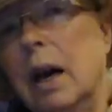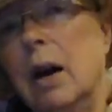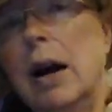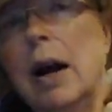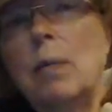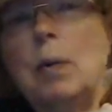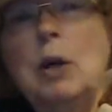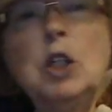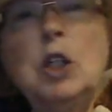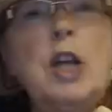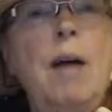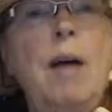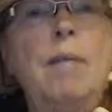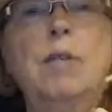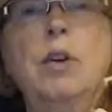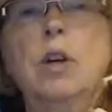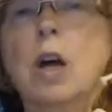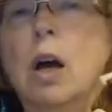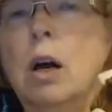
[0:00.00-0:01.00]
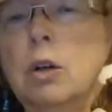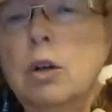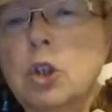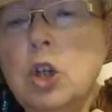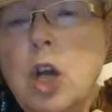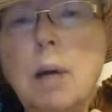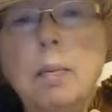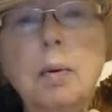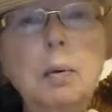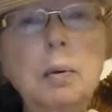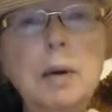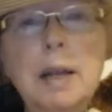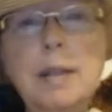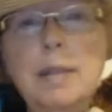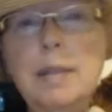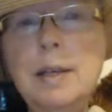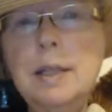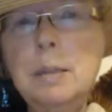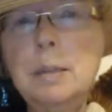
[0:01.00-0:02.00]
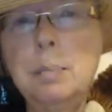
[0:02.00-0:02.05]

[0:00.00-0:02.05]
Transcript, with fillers: All right, we should have no trouble reading this